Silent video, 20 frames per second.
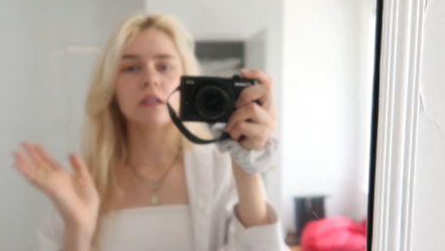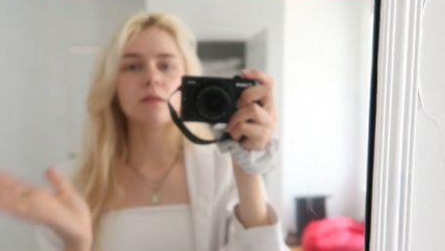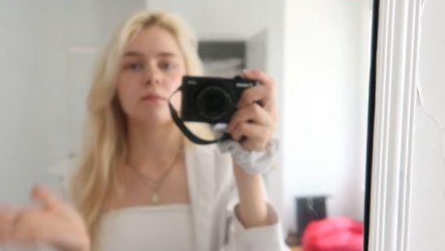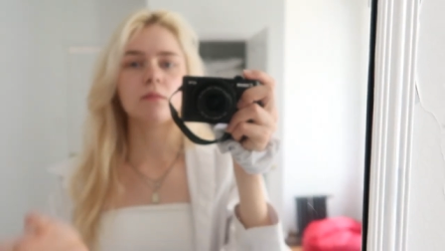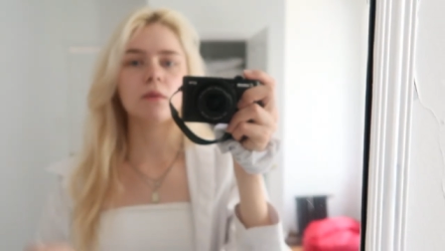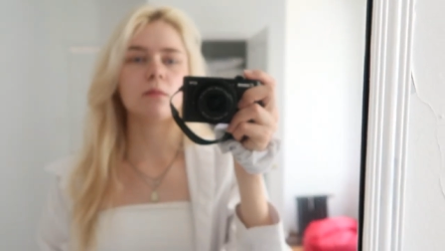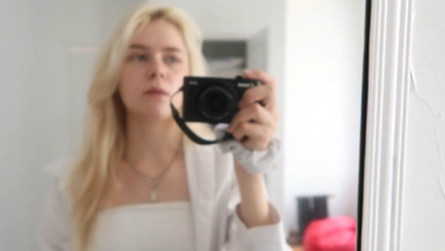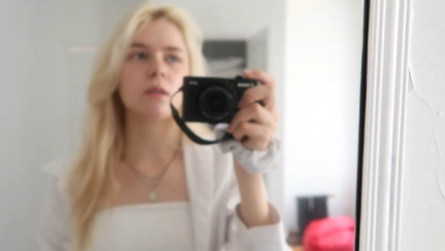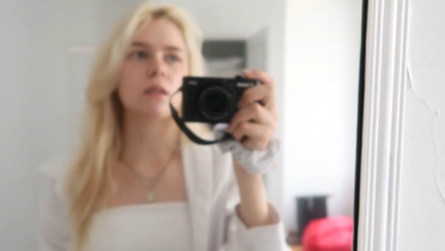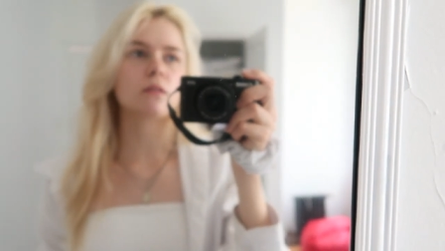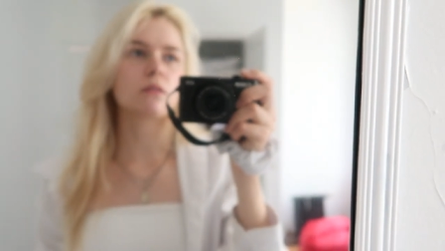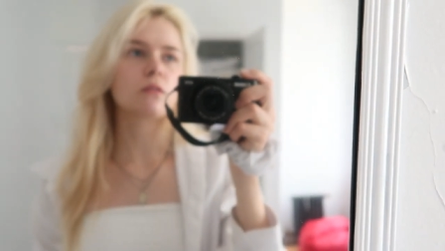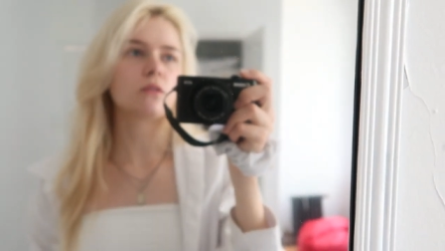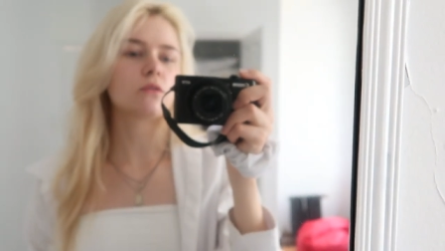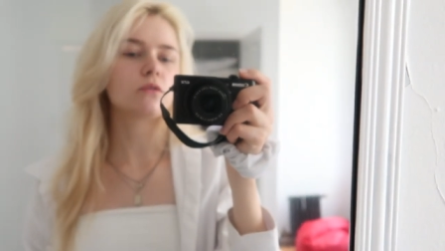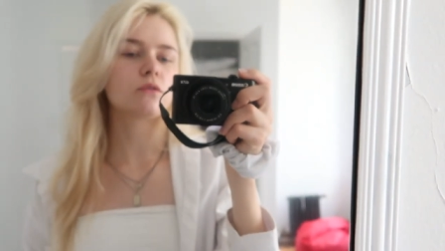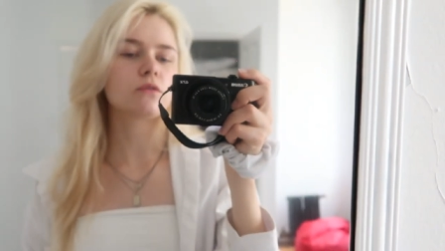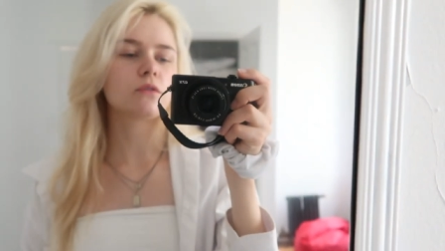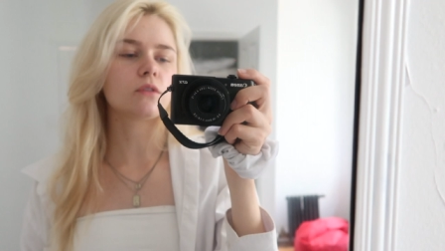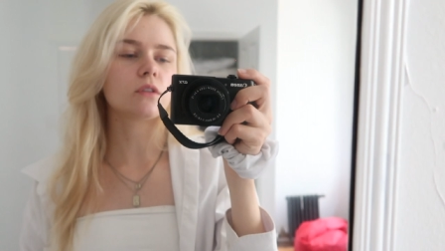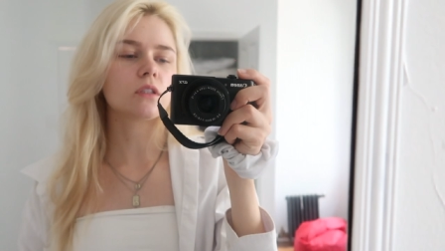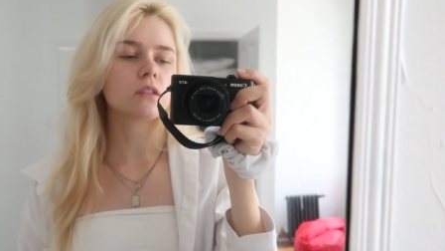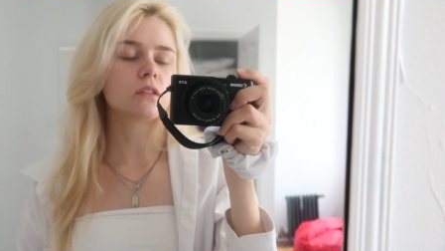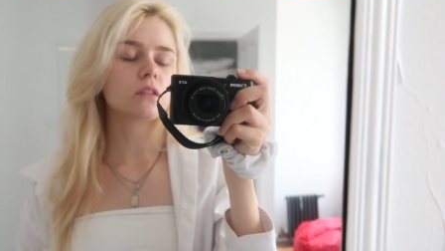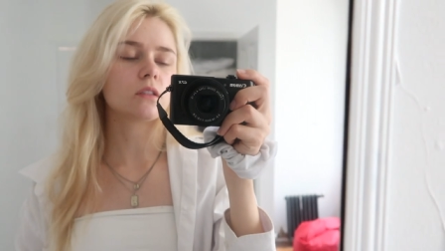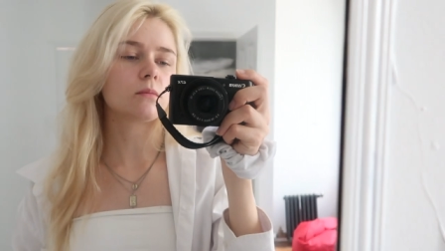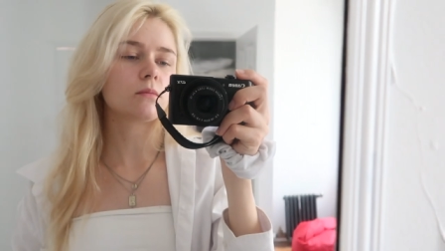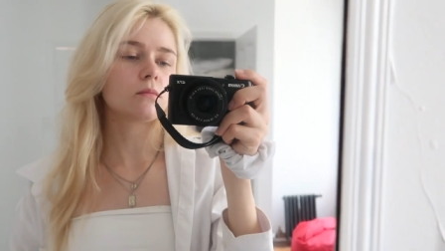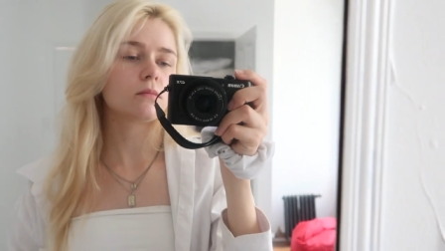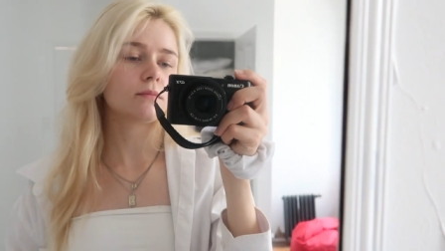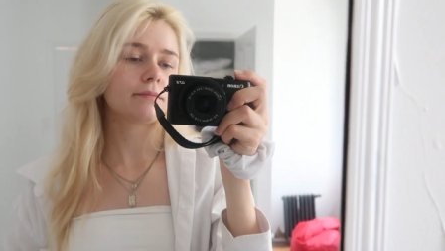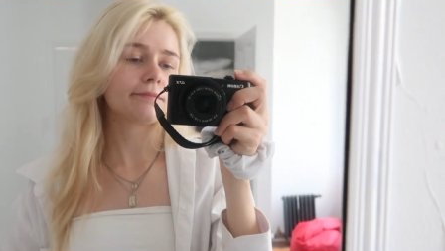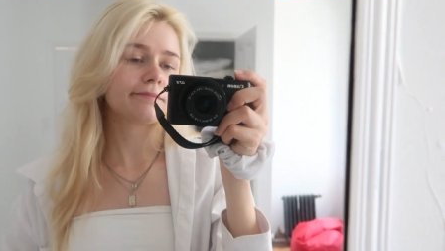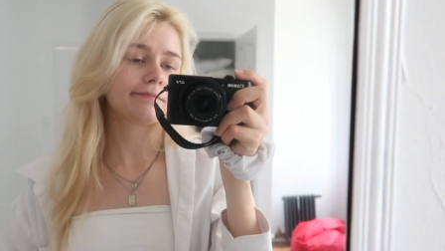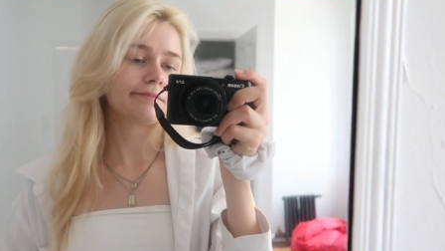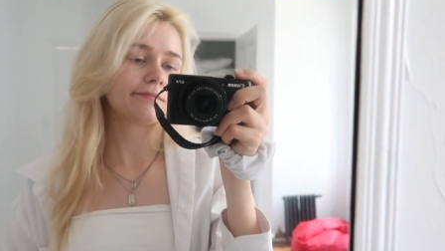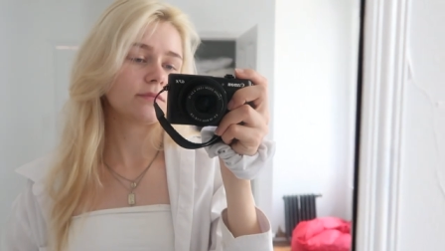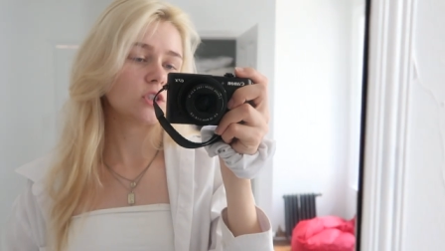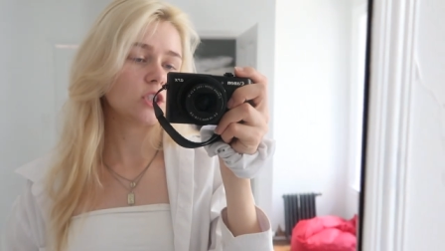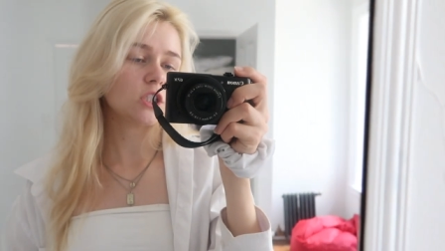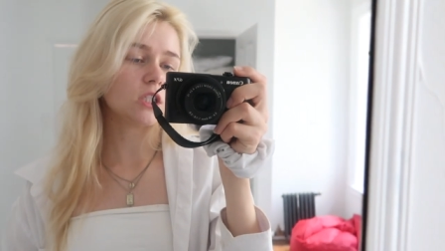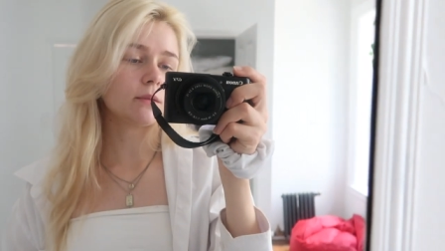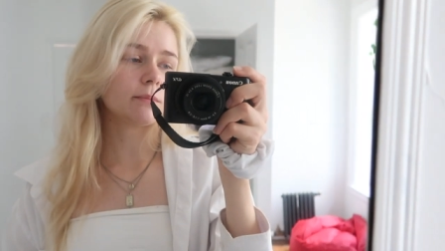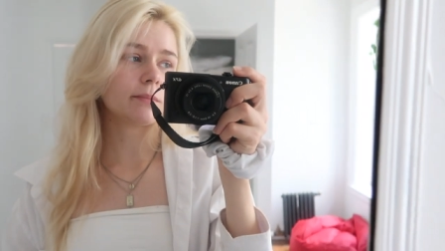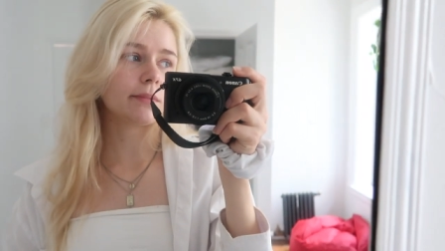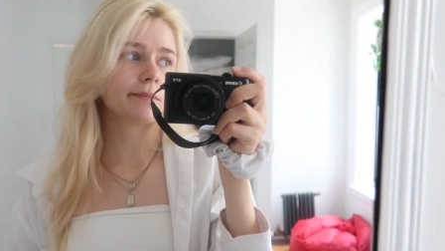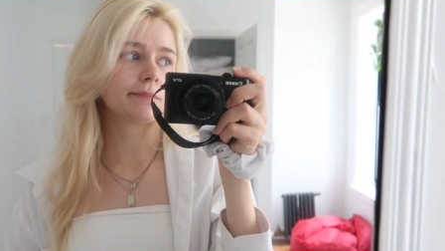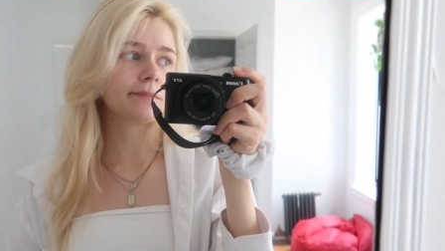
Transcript: Maybe I'll go for some cheap